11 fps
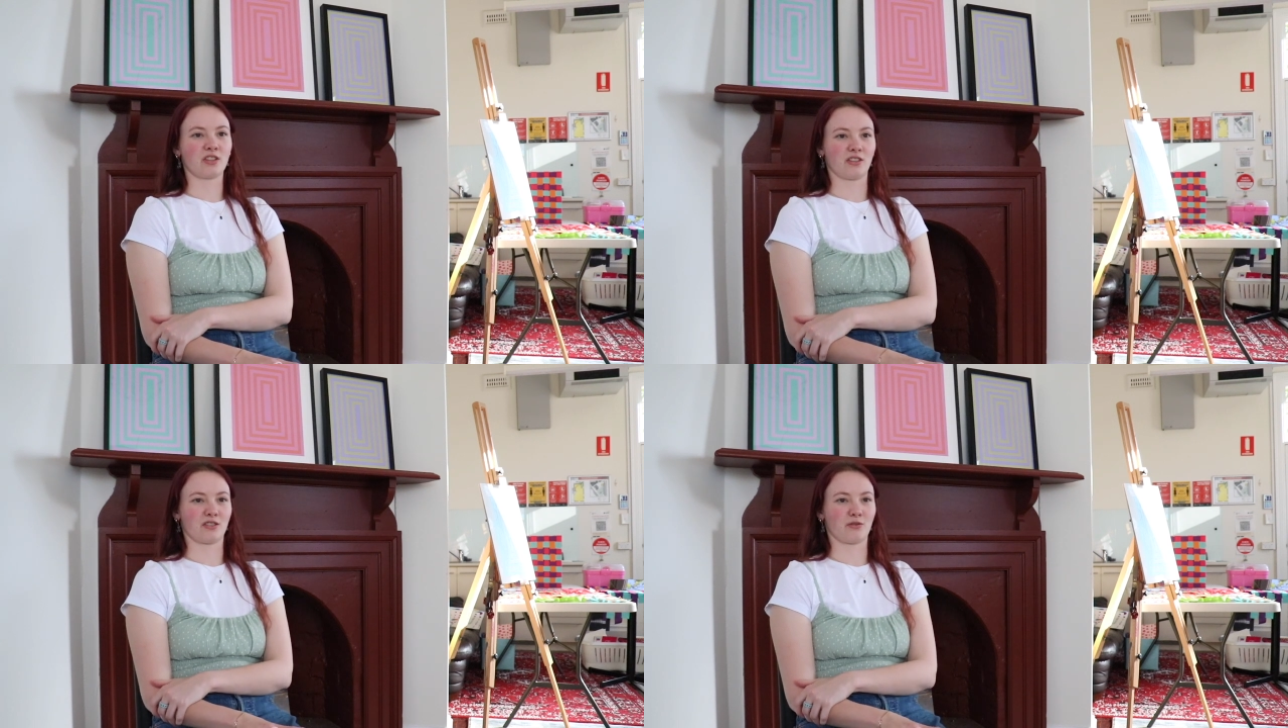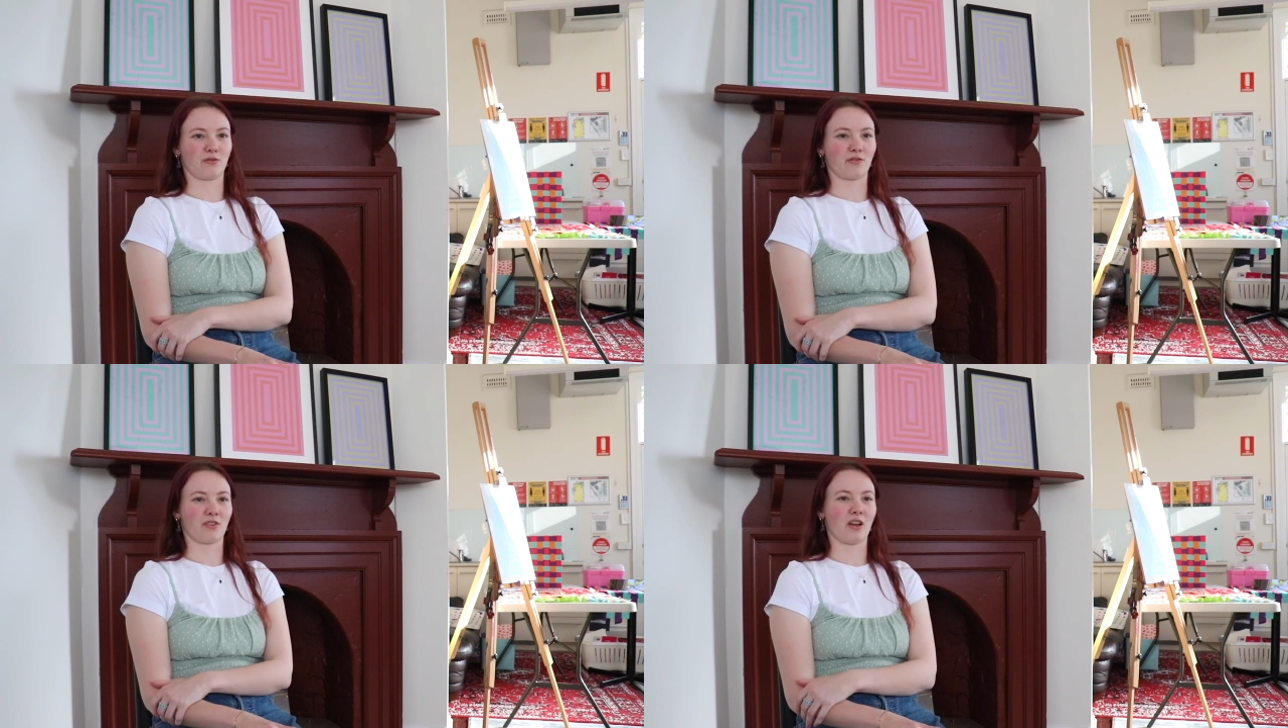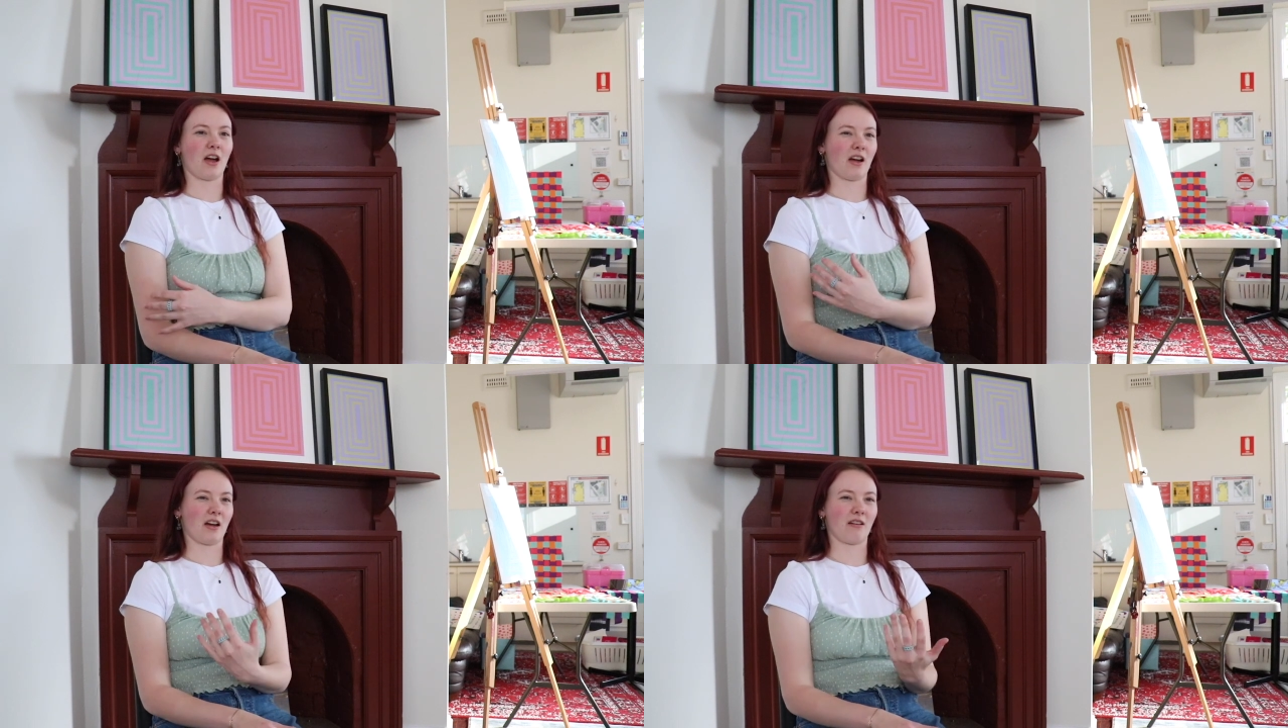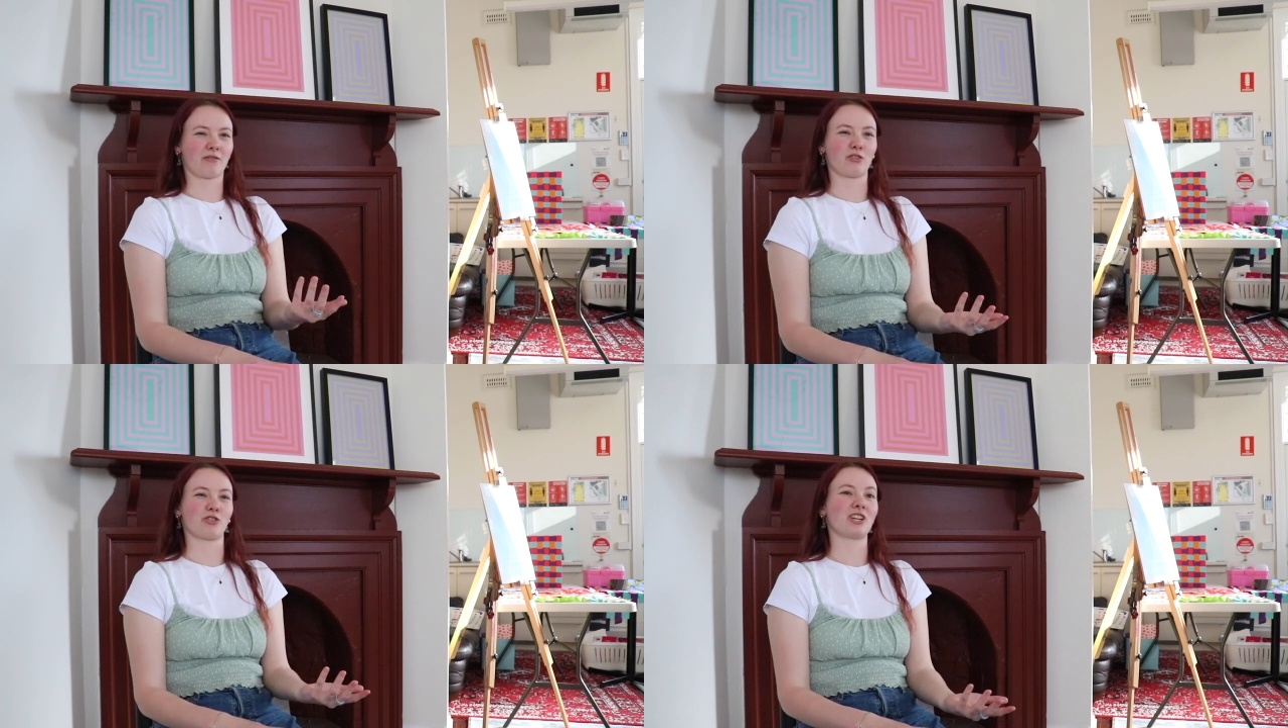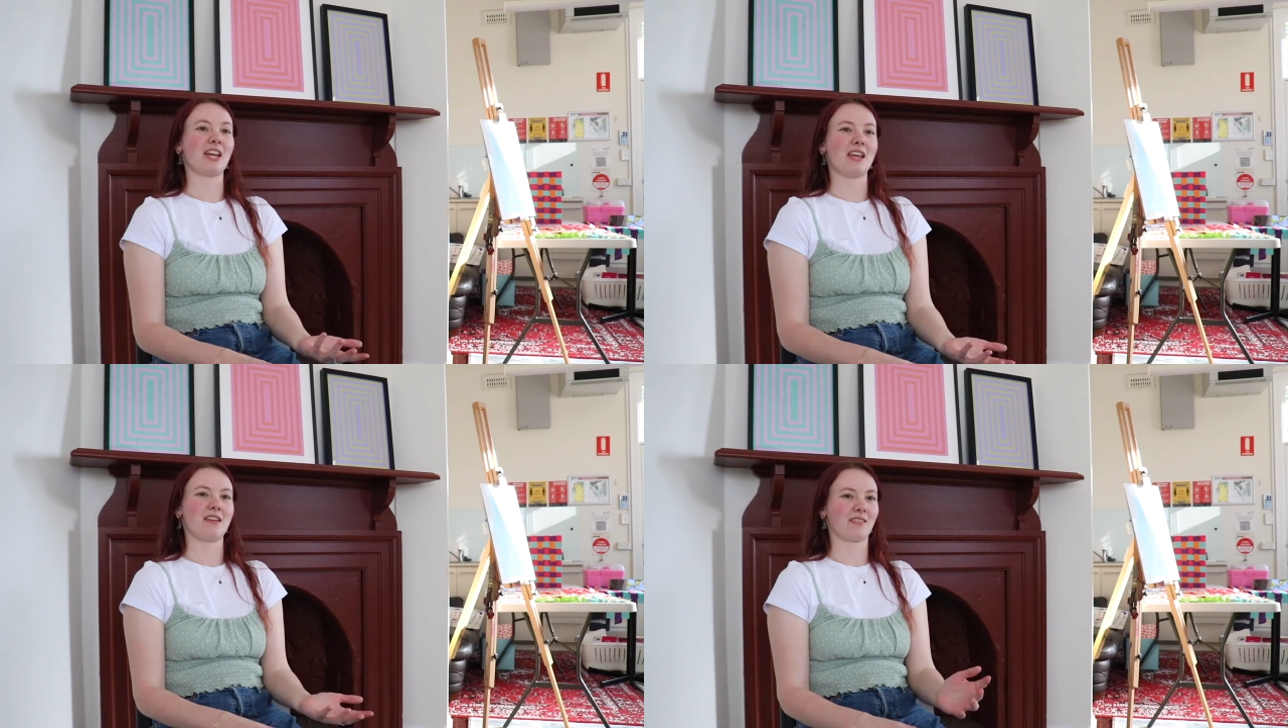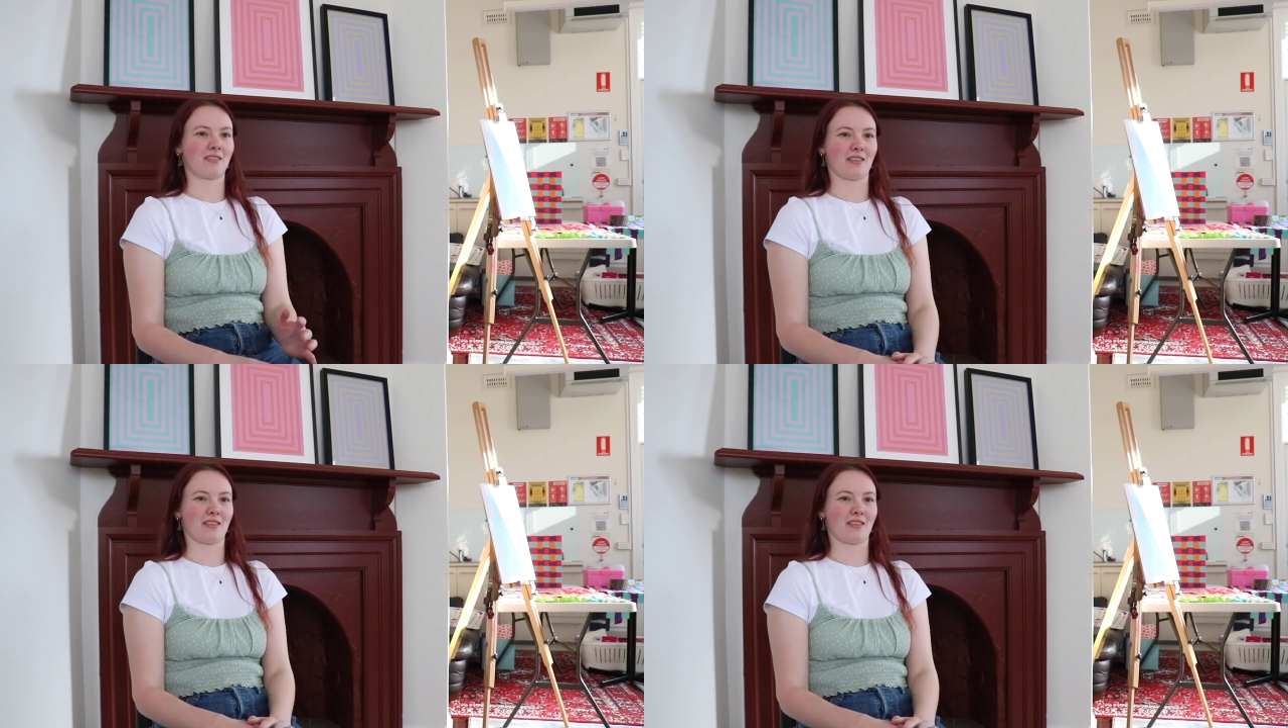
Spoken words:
to sort of critique